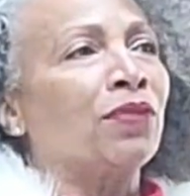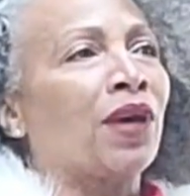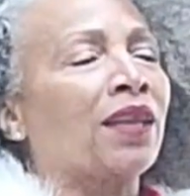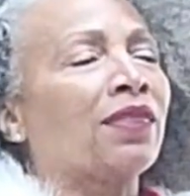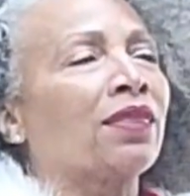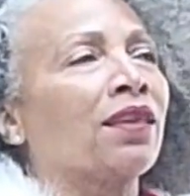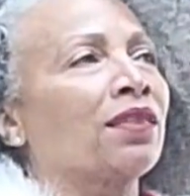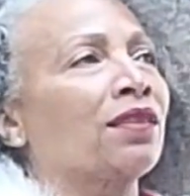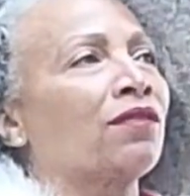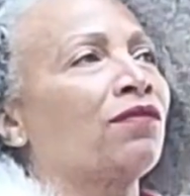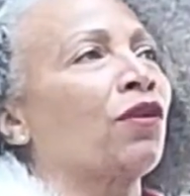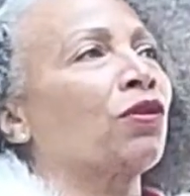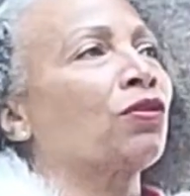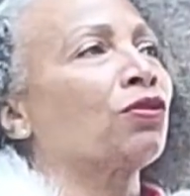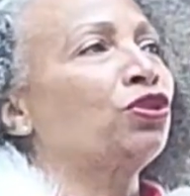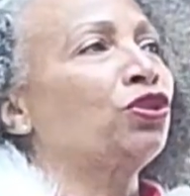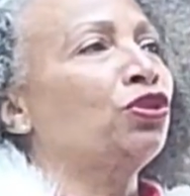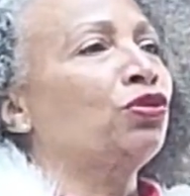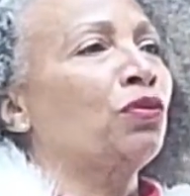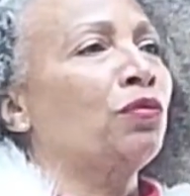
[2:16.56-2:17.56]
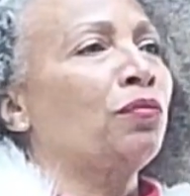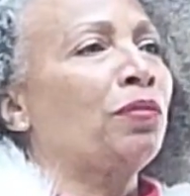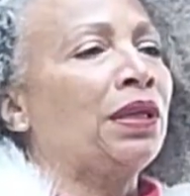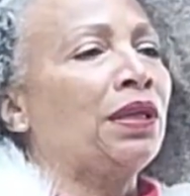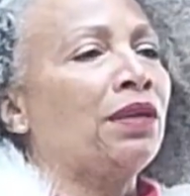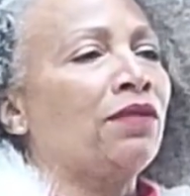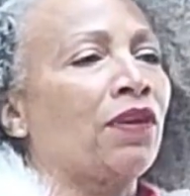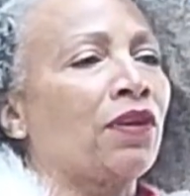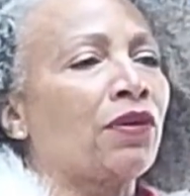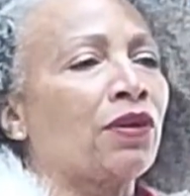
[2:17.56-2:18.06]
I thought the photo shoot would
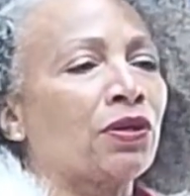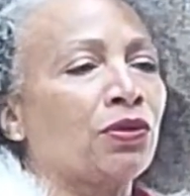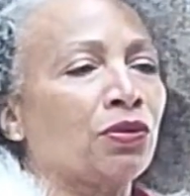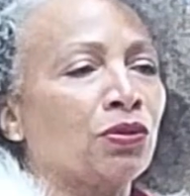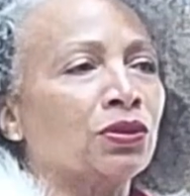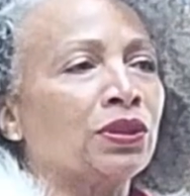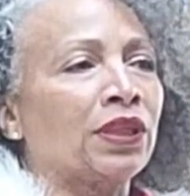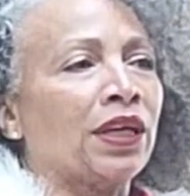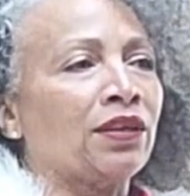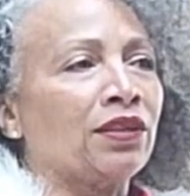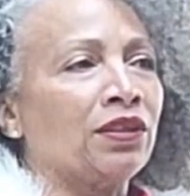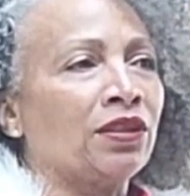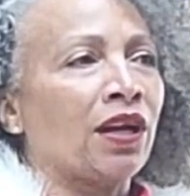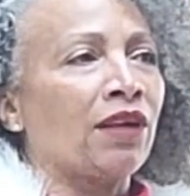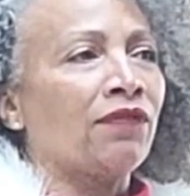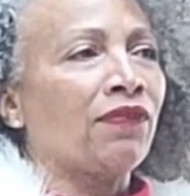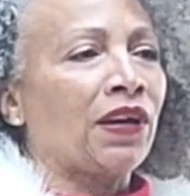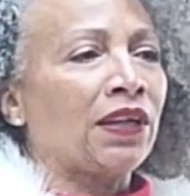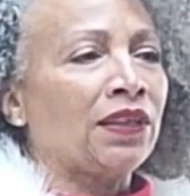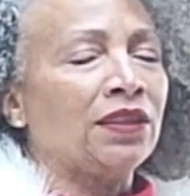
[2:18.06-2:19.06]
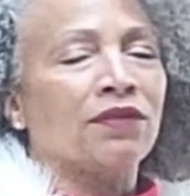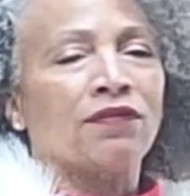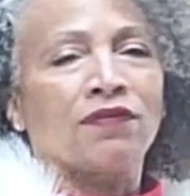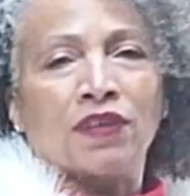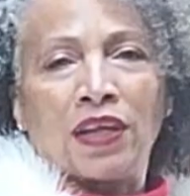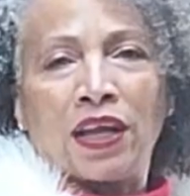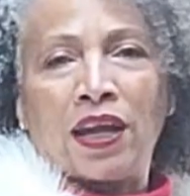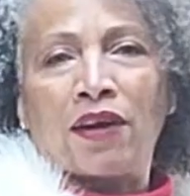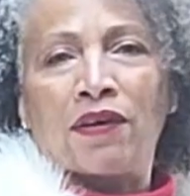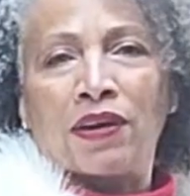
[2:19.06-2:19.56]
be very cool down here. I find
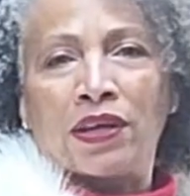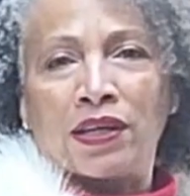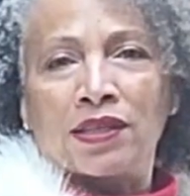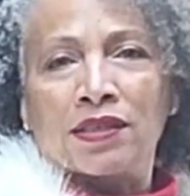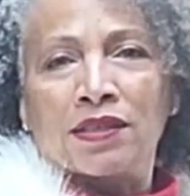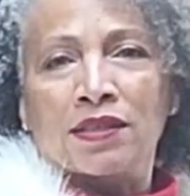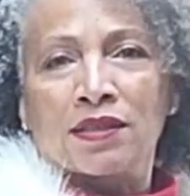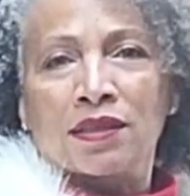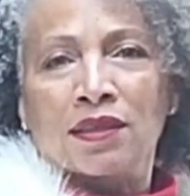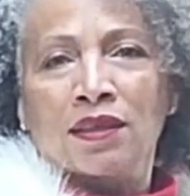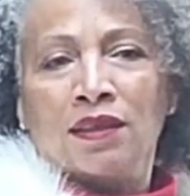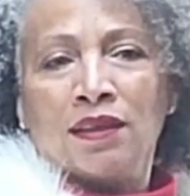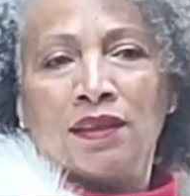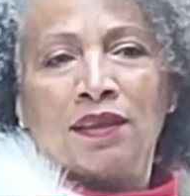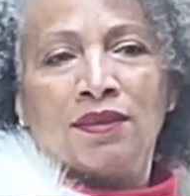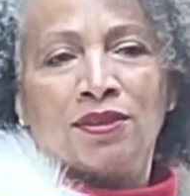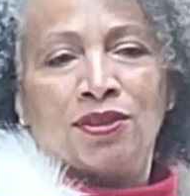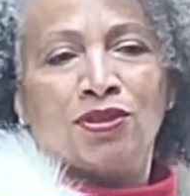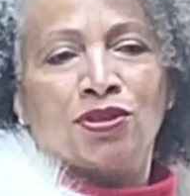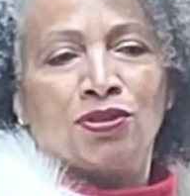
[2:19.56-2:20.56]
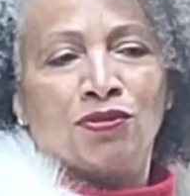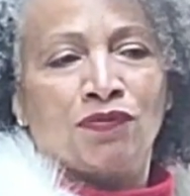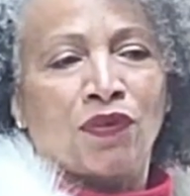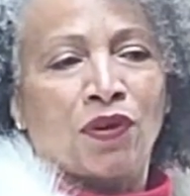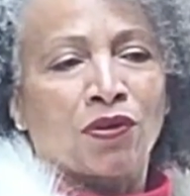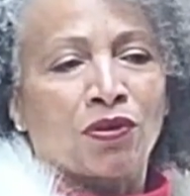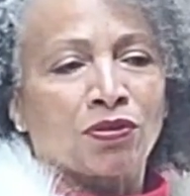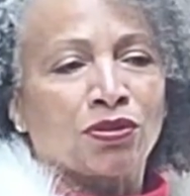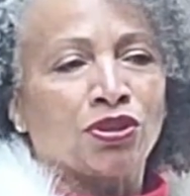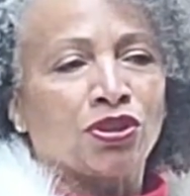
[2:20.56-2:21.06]
different areas to do
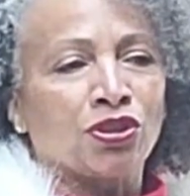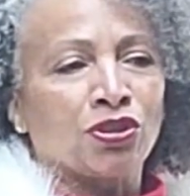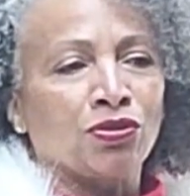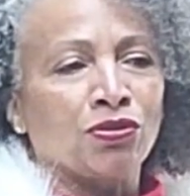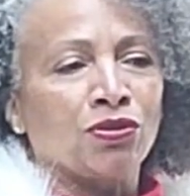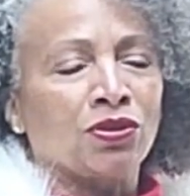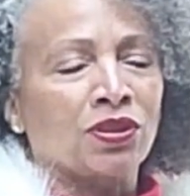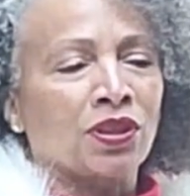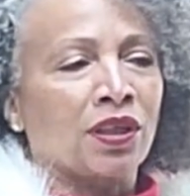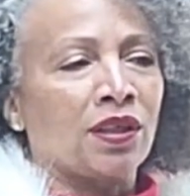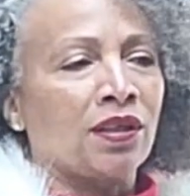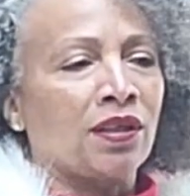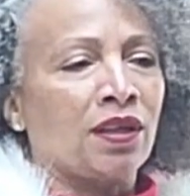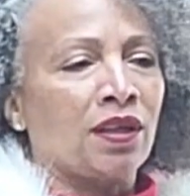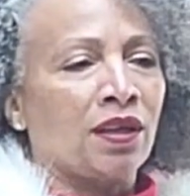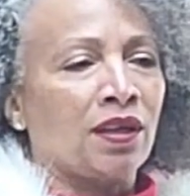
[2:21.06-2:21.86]
photo shoots, and